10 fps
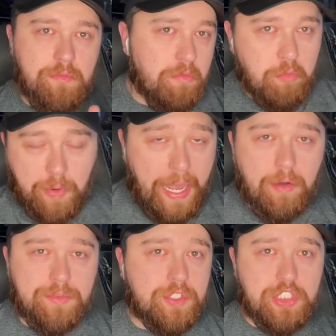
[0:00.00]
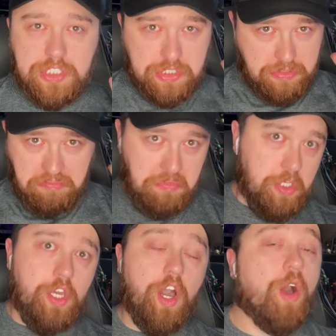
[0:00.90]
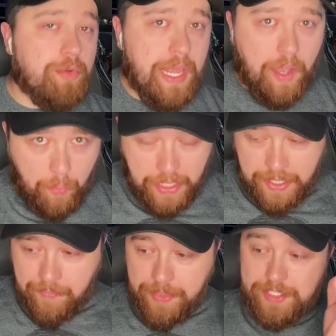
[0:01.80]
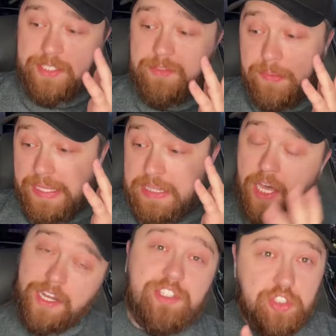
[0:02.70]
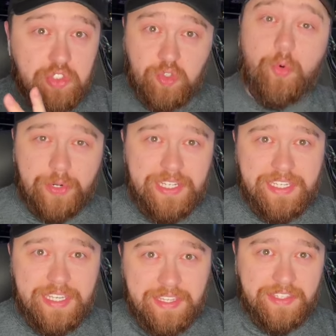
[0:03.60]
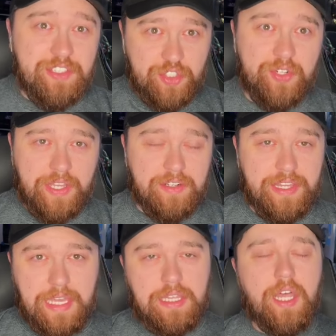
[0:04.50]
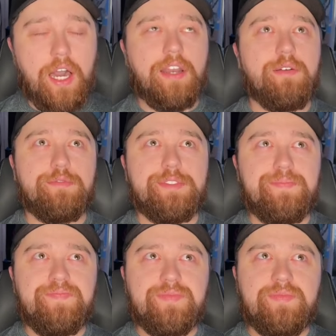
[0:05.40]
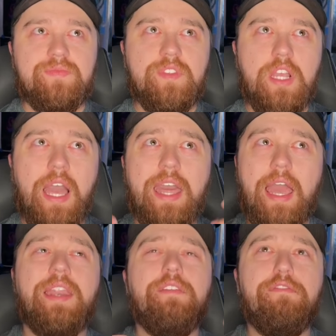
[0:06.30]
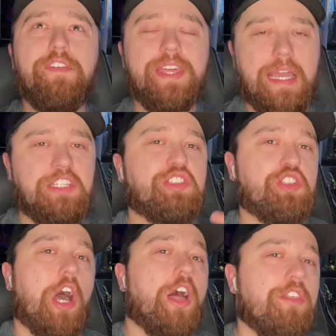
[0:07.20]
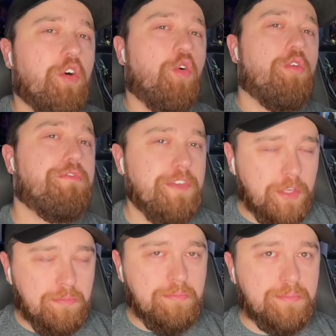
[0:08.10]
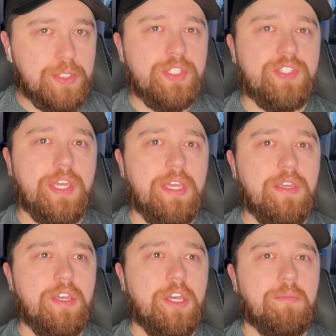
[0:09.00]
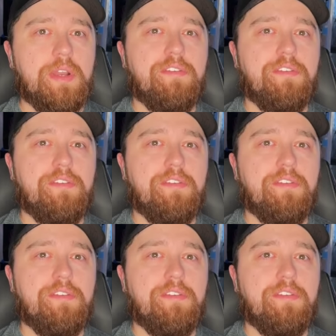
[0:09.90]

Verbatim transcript: route, just go. Now, there seems to be a lot of story in this trailer, like a lot of. I, I didn't feel like I saw the whole film per se, but I